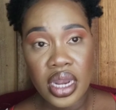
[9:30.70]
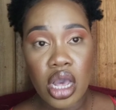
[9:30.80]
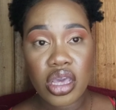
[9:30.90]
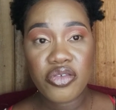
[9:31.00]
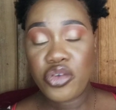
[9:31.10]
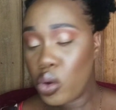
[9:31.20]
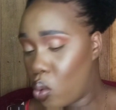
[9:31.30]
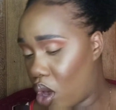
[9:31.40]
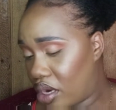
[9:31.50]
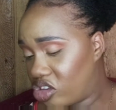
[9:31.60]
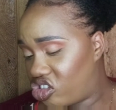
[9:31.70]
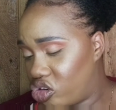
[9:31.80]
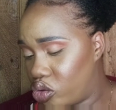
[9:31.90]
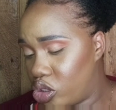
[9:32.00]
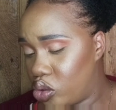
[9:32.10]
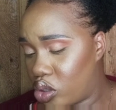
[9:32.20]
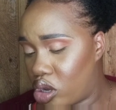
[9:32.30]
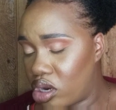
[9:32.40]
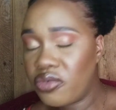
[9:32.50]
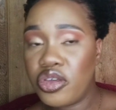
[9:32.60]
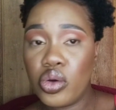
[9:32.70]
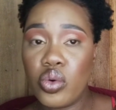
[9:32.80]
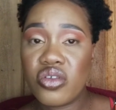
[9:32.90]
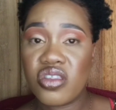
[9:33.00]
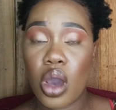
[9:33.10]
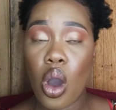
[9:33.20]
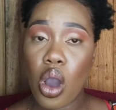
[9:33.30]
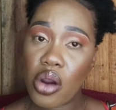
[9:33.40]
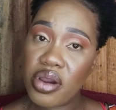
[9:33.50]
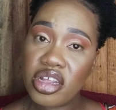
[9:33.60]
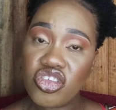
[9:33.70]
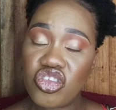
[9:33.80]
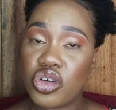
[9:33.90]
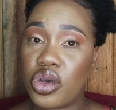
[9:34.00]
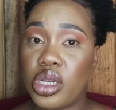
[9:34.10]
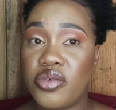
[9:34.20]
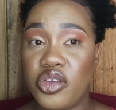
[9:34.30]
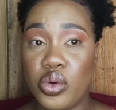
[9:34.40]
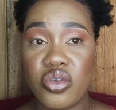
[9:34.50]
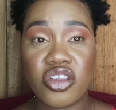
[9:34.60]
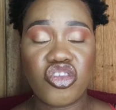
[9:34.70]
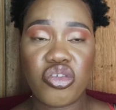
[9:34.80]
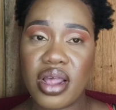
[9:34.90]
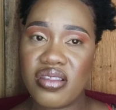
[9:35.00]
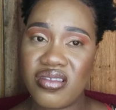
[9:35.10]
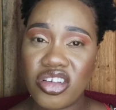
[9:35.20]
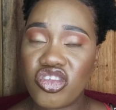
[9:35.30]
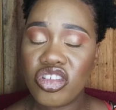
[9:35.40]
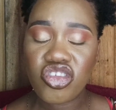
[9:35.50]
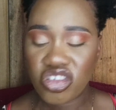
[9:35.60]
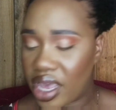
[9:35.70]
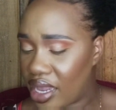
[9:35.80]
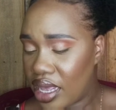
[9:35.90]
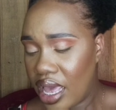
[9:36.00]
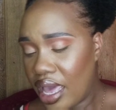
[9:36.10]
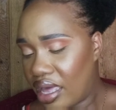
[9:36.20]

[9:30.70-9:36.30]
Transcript: Now, if you wanted to, you could have used the orange, you could have used the transition shade.